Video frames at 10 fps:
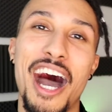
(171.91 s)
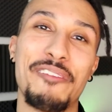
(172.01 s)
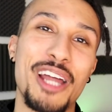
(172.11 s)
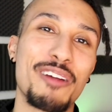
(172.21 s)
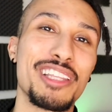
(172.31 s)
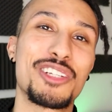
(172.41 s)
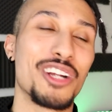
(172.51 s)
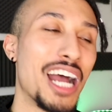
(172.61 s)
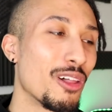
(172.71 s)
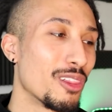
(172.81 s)
I'm not really
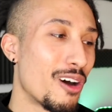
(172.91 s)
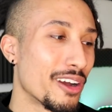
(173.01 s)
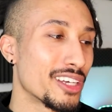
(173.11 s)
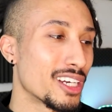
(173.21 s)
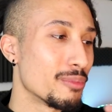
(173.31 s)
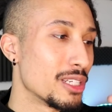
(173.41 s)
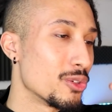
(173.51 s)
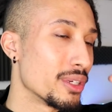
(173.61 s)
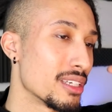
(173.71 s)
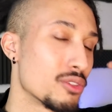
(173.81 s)
sure how long they're going to be
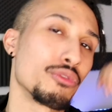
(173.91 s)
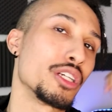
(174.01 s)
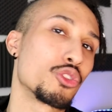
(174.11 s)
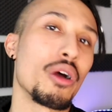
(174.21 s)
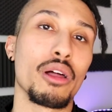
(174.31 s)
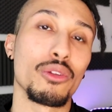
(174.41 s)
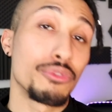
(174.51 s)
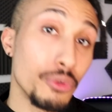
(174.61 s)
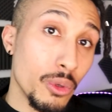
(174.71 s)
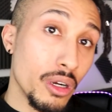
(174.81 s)
doing this free trial
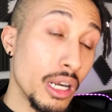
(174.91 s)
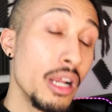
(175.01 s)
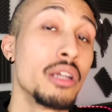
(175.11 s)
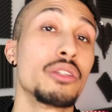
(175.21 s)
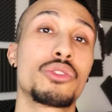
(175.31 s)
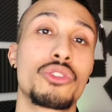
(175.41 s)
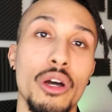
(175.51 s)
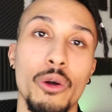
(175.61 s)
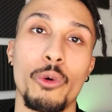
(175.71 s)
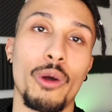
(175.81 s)
for,
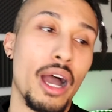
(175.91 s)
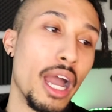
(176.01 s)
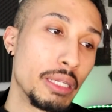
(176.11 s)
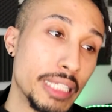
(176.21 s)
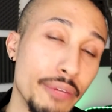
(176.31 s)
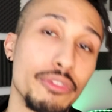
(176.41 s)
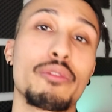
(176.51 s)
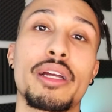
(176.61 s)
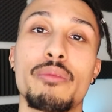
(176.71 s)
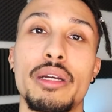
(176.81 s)
so I
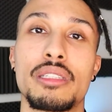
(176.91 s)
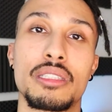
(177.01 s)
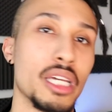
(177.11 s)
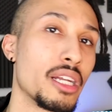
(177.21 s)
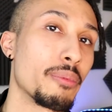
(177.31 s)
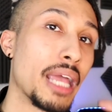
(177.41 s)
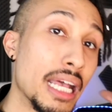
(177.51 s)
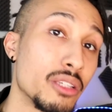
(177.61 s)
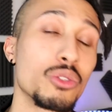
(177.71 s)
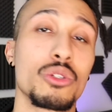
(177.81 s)
definitely recommend to sign up
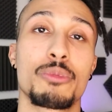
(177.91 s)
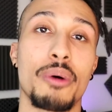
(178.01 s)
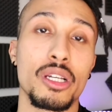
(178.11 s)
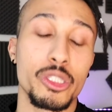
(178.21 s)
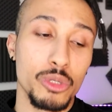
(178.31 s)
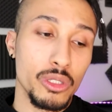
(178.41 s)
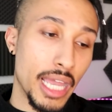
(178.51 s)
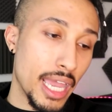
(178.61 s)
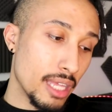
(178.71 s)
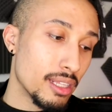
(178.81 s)
as soon as
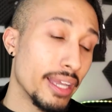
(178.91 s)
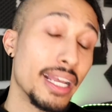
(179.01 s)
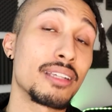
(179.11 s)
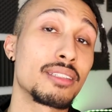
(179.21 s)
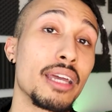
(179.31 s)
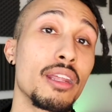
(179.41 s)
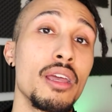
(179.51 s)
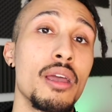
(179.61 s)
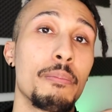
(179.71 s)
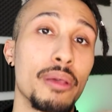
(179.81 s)
possible. And like I
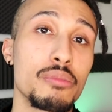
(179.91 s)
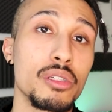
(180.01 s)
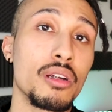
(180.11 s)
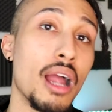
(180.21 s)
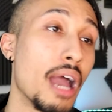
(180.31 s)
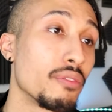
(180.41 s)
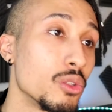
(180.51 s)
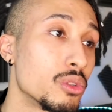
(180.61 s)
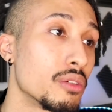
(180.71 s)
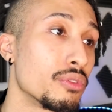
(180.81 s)
said, Pimsleur, I've
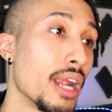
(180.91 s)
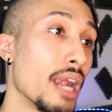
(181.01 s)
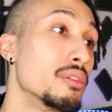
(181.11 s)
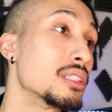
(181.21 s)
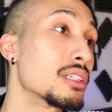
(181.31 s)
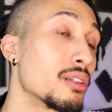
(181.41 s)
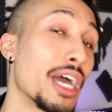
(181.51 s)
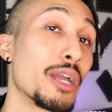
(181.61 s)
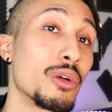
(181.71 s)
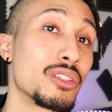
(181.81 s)
used it for every single
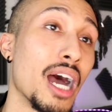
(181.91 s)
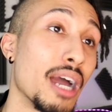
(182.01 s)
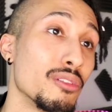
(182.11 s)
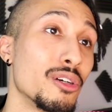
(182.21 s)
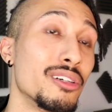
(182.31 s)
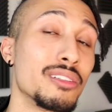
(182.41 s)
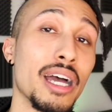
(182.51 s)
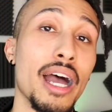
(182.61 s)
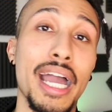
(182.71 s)
language I've learned.